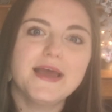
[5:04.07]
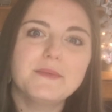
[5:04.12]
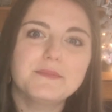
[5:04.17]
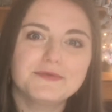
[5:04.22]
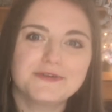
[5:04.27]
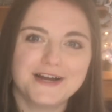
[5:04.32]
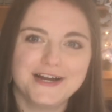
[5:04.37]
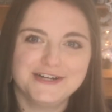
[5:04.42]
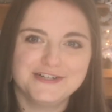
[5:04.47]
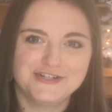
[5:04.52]

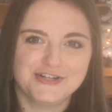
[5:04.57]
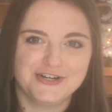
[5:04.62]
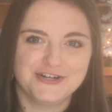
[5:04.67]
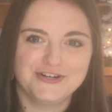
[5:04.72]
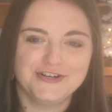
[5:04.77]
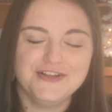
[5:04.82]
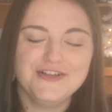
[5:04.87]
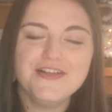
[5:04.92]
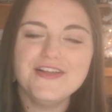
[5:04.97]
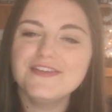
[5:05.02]
prayer
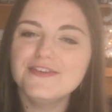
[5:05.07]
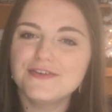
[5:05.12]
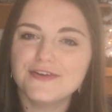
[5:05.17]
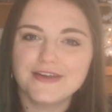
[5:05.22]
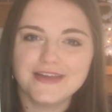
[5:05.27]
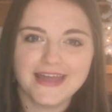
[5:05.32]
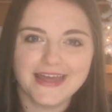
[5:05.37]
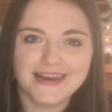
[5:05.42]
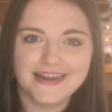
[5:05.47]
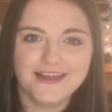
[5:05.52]
journal, you
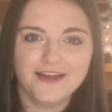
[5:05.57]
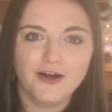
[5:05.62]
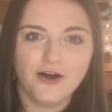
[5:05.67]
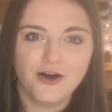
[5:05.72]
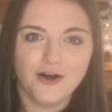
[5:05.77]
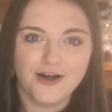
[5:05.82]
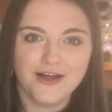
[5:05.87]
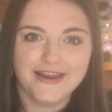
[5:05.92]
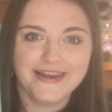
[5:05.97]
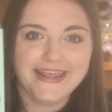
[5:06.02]
can get it
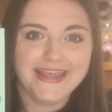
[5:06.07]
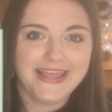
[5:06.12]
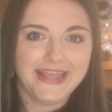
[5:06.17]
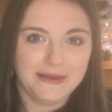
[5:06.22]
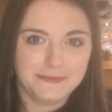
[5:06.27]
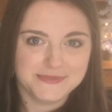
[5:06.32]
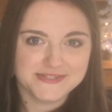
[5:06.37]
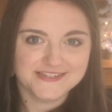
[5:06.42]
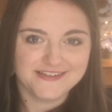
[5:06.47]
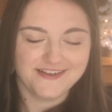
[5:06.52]
on
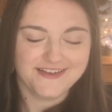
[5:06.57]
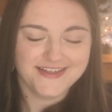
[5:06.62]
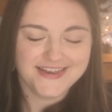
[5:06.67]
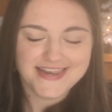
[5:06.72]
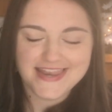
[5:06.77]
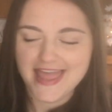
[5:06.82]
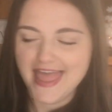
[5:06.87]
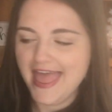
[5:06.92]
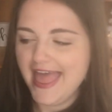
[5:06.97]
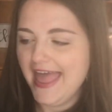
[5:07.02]

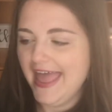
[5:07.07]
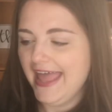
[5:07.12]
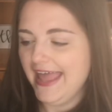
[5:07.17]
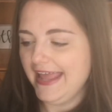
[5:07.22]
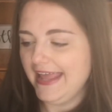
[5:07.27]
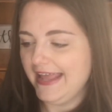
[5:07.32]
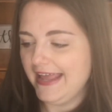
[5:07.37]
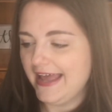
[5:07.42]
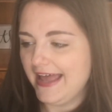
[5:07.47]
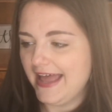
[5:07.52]
Amazon.
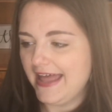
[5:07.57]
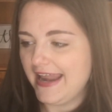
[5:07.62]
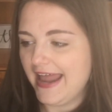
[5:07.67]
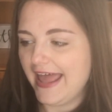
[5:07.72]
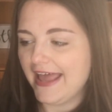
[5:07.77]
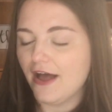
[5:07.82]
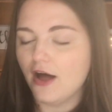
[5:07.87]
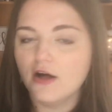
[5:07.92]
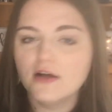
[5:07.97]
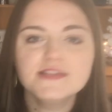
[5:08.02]
And
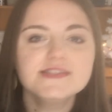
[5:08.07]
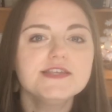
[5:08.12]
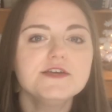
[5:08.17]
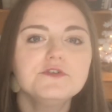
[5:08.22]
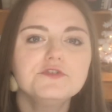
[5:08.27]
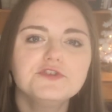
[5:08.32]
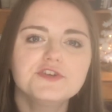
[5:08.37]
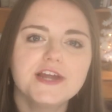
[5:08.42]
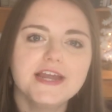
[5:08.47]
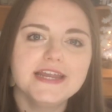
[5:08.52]
I
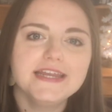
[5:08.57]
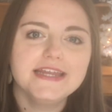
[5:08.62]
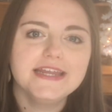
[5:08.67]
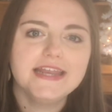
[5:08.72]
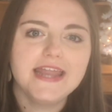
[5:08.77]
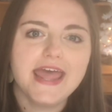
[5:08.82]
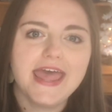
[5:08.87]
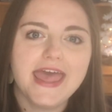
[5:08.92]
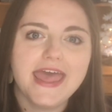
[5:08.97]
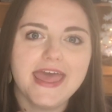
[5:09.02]
also
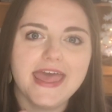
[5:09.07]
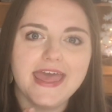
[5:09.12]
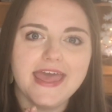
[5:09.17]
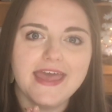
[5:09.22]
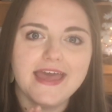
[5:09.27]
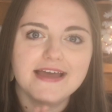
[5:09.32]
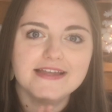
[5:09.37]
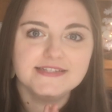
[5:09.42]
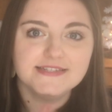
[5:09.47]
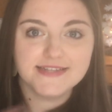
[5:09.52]
created
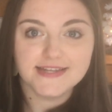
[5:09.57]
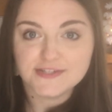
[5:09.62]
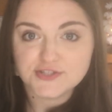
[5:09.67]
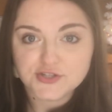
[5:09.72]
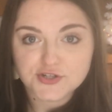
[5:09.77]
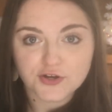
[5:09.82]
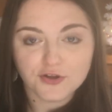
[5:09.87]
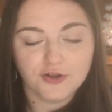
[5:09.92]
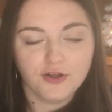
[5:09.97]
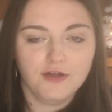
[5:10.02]
a
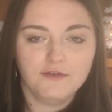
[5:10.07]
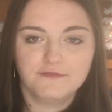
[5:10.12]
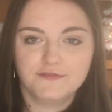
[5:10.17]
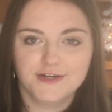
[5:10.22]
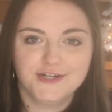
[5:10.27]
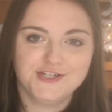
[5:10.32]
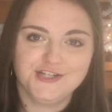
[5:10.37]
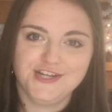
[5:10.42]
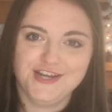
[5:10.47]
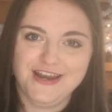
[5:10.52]
digital
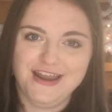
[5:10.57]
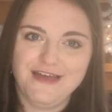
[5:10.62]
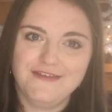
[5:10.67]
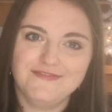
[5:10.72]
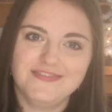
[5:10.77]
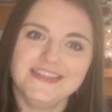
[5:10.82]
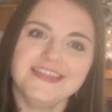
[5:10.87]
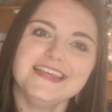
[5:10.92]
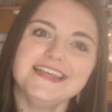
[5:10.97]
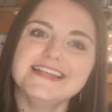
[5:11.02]
version
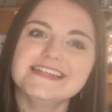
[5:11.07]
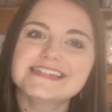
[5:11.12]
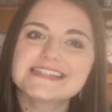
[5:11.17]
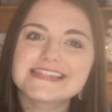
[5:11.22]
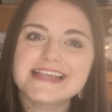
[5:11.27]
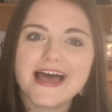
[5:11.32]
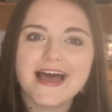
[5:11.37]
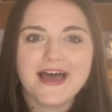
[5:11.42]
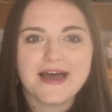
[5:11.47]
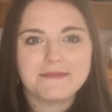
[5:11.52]
of
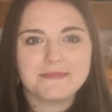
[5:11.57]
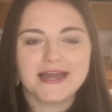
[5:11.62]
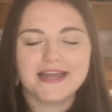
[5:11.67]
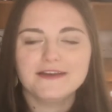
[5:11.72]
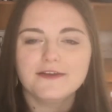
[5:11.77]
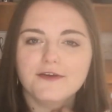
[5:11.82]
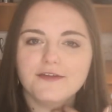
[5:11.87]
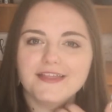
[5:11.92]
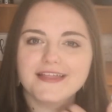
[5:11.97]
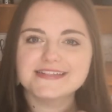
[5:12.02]
these.
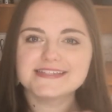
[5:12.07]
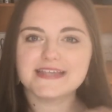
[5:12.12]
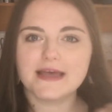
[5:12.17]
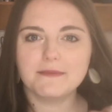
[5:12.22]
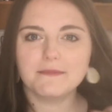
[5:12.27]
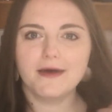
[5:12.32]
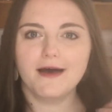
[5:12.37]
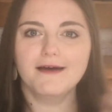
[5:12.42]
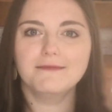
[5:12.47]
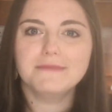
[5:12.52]
I know that
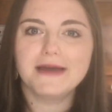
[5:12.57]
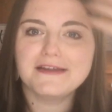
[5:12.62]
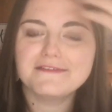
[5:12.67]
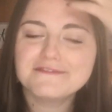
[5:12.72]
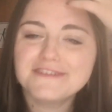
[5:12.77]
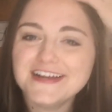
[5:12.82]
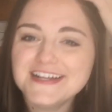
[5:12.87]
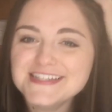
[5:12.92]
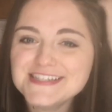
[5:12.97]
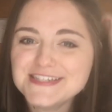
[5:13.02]
some of my
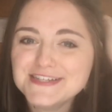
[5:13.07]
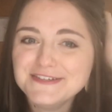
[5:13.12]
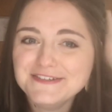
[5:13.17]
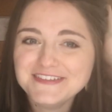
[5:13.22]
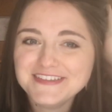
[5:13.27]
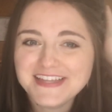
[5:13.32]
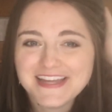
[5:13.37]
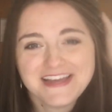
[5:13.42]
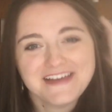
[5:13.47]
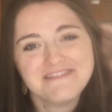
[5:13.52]
friends
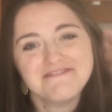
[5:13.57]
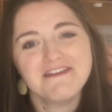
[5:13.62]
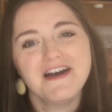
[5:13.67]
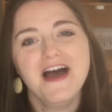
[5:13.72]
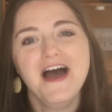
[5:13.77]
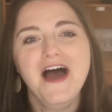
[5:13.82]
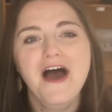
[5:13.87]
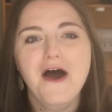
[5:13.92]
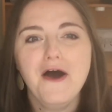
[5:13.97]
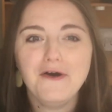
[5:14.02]
who live
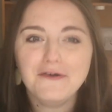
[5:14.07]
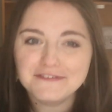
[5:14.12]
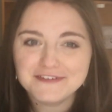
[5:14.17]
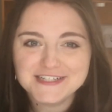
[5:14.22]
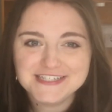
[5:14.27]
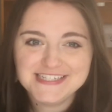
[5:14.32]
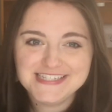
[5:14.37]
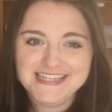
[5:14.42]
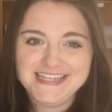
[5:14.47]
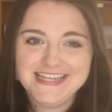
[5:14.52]

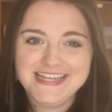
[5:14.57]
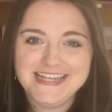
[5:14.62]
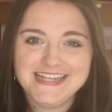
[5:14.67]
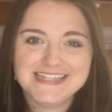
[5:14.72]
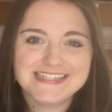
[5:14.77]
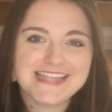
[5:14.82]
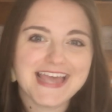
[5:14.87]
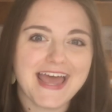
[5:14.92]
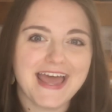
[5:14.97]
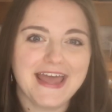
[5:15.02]

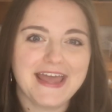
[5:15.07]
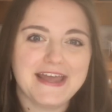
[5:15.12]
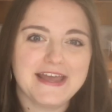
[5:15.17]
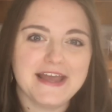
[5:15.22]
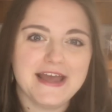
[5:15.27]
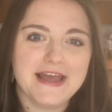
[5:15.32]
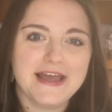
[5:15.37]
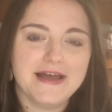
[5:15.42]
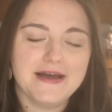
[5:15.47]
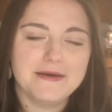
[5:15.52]
overseas,
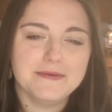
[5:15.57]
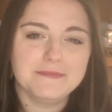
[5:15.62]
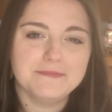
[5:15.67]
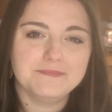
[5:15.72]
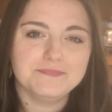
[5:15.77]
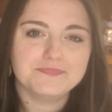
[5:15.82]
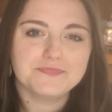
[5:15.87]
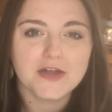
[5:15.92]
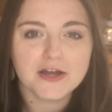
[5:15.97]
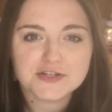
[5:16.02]
I
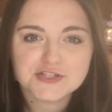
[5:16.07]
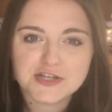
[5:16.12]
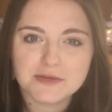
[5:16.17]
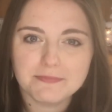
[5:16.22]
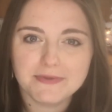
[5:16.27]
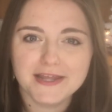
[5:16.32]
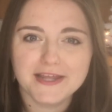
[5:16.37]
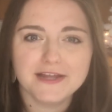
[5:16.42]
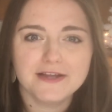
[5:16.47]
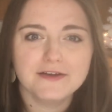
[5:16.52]
am not
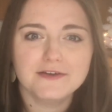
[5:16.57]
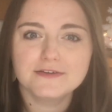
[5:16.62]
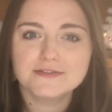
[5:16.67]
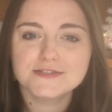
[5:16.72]
shipping